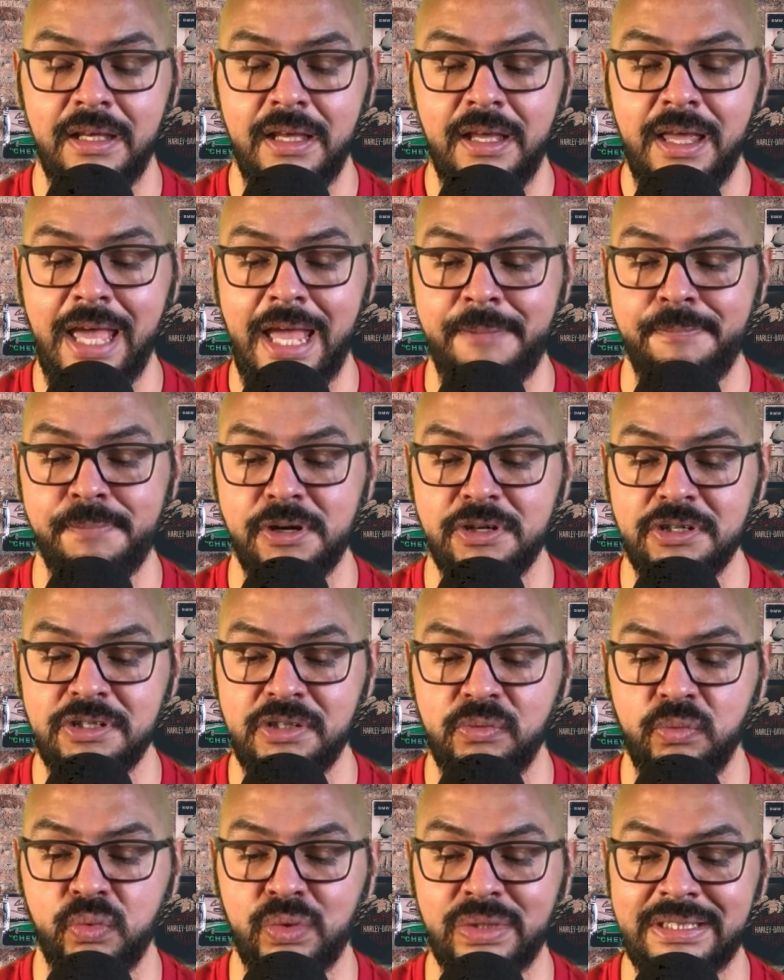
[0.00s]
A person
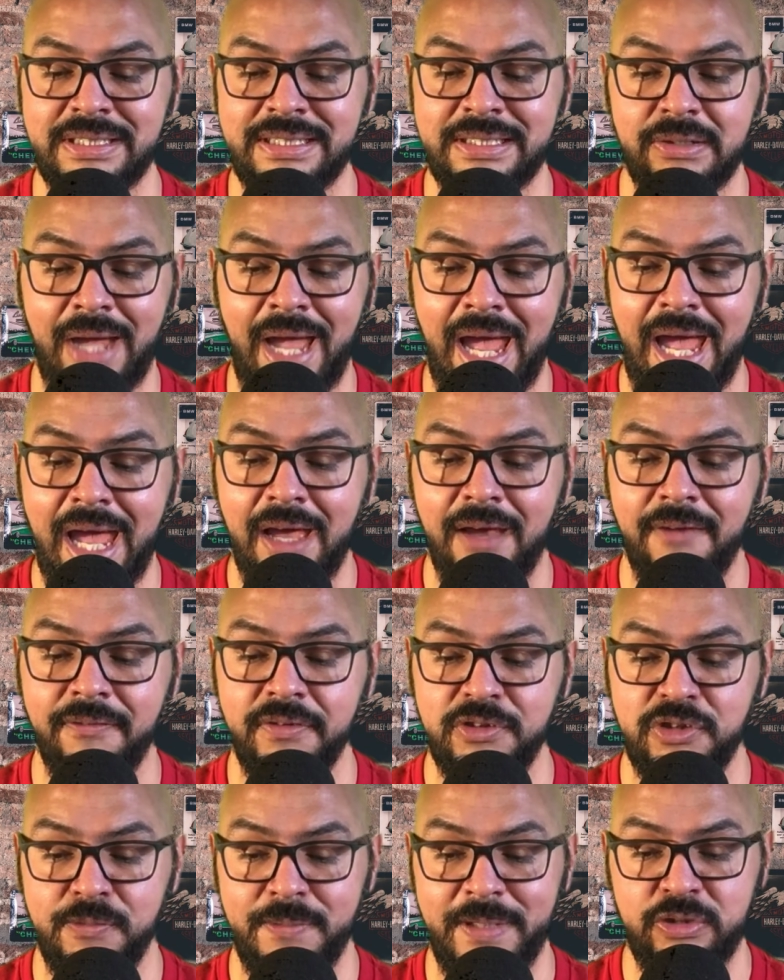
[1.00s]
would still have
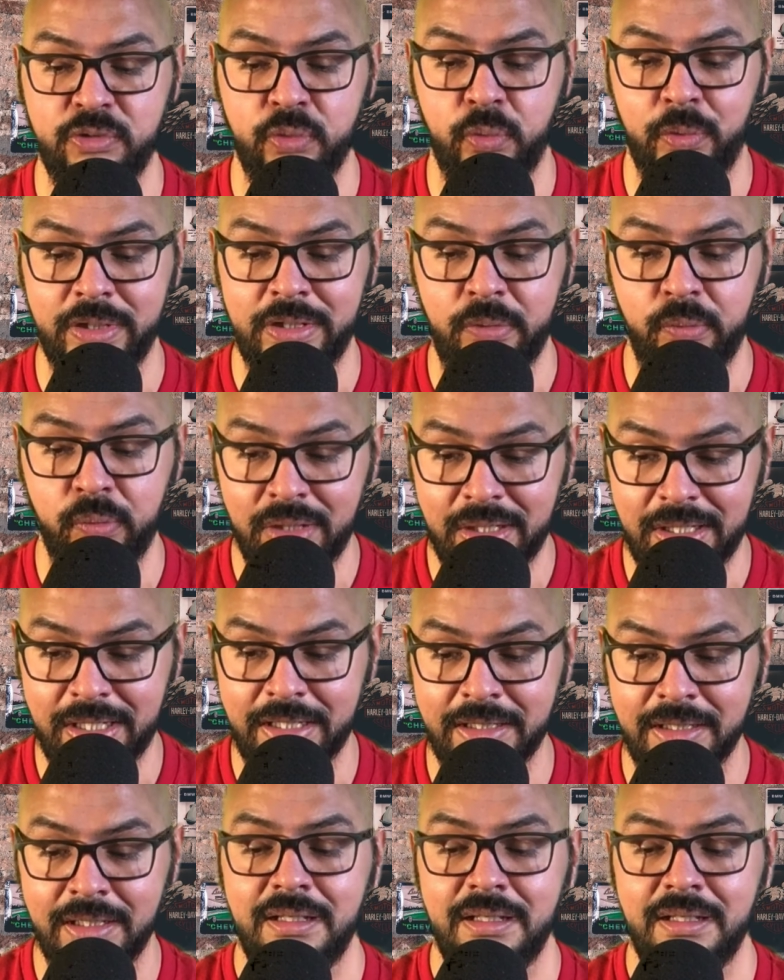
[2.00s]
to be 21